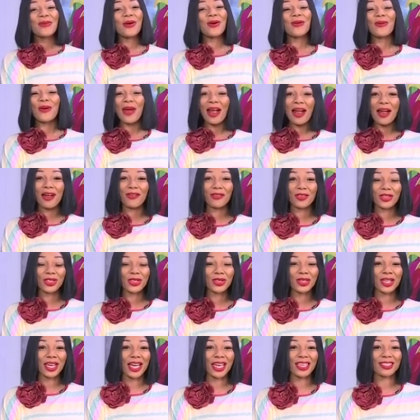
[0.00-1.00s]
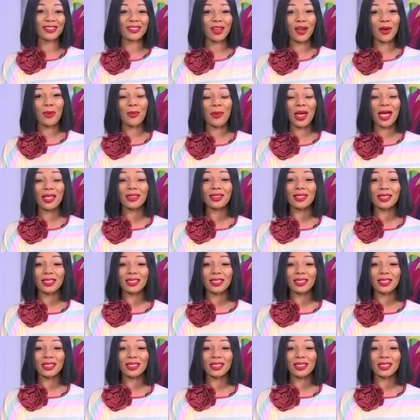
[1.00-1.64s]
but wherever you guys are, man,